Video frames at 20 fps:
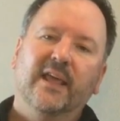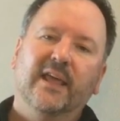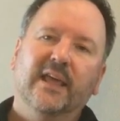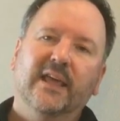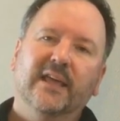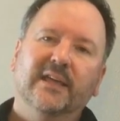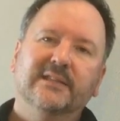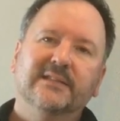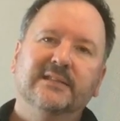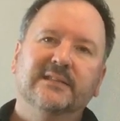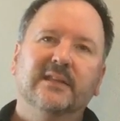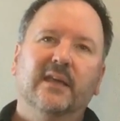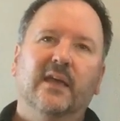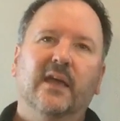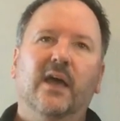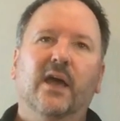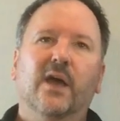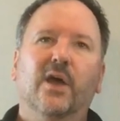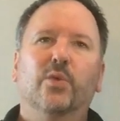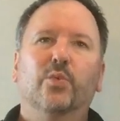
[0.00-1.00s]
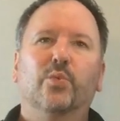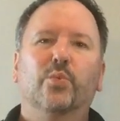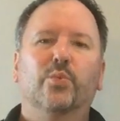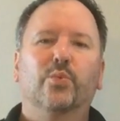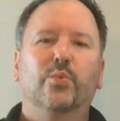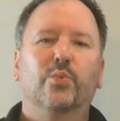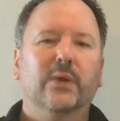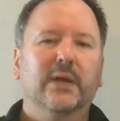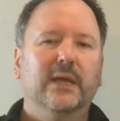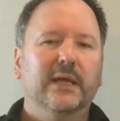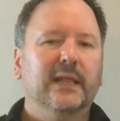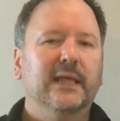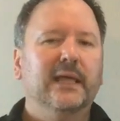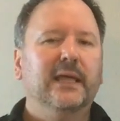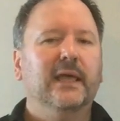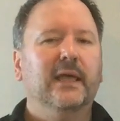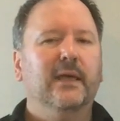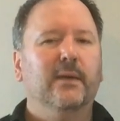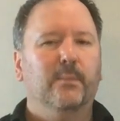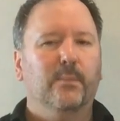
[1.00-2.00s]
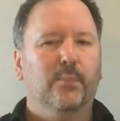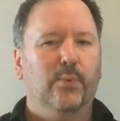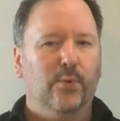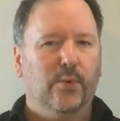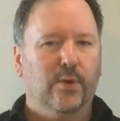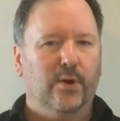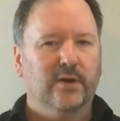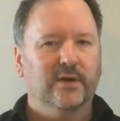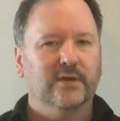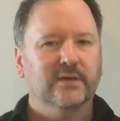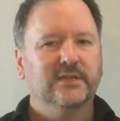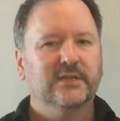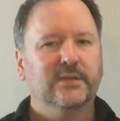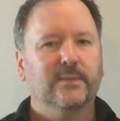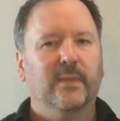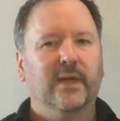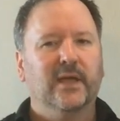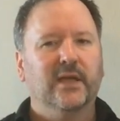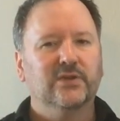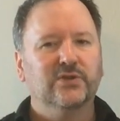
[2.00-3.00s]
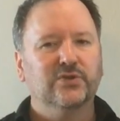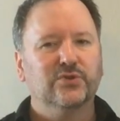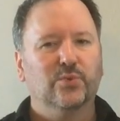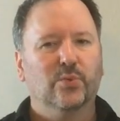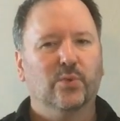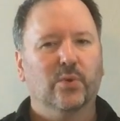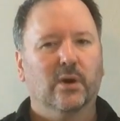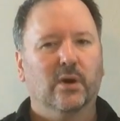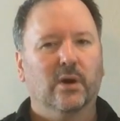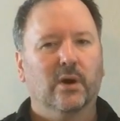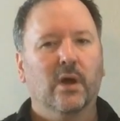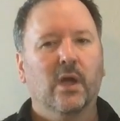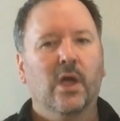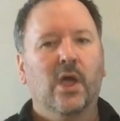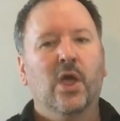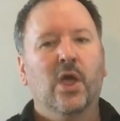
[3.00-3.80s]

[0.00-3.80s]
it's really important to make sure